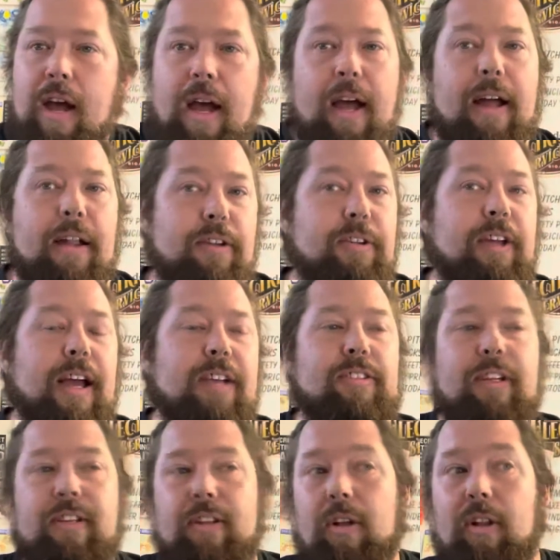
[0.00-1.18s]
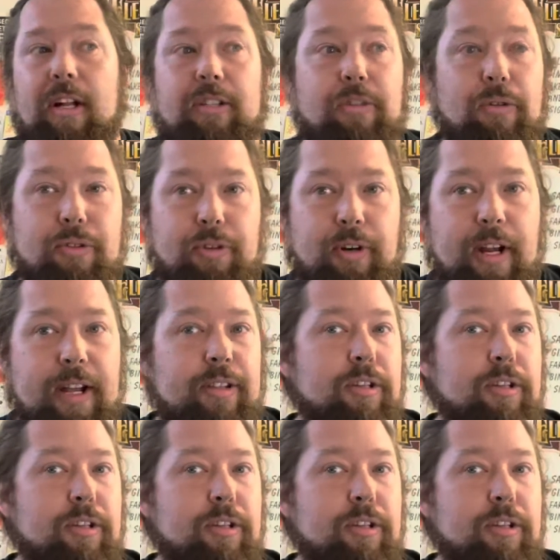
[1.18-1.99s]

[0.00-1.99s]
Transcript: And yes, in the electrical trade,